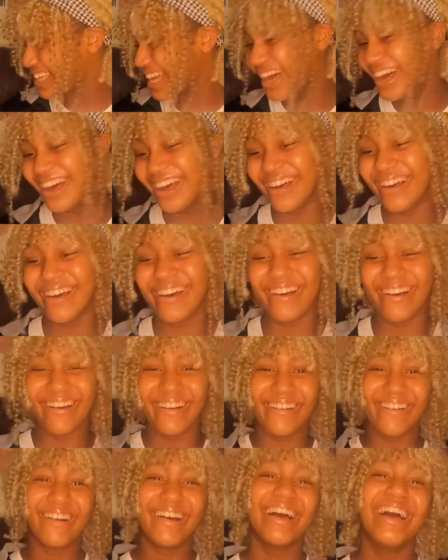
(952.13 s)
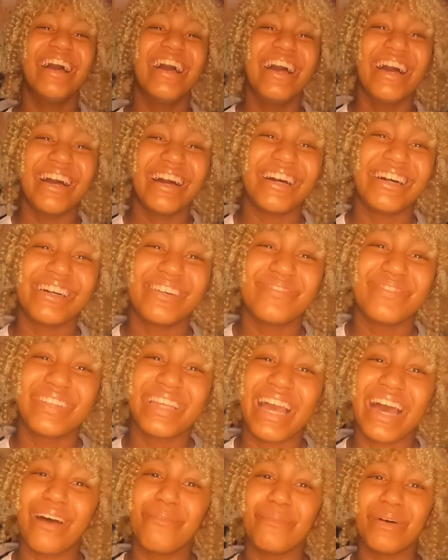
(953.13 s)
So, um,
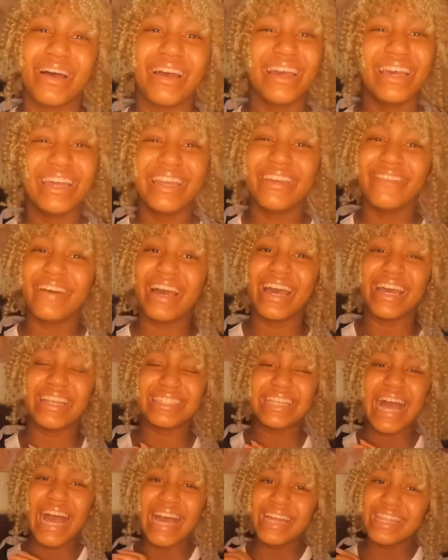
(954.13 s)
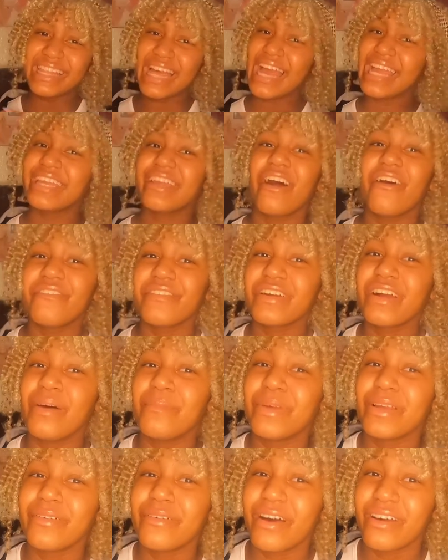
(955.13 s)
yeah, but anyways, thank y'all for
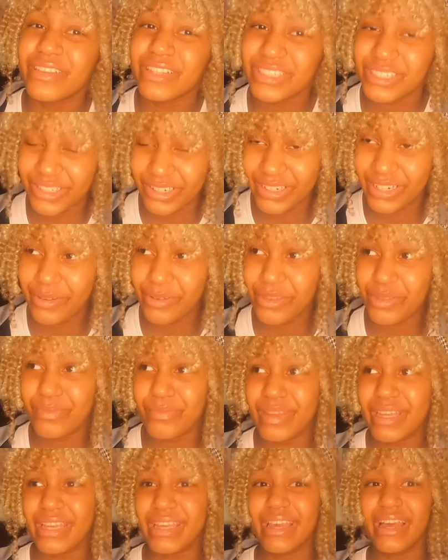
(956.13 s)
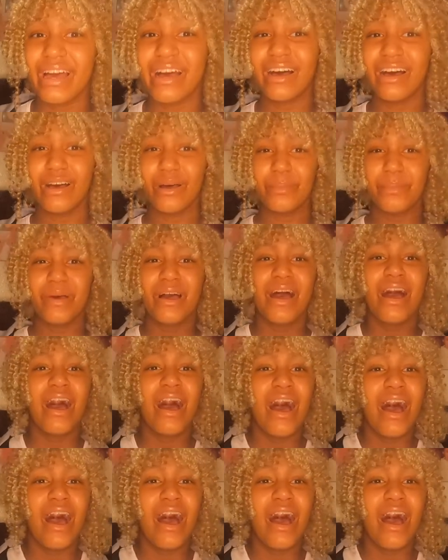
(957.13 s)
coming on this journey with me. Um,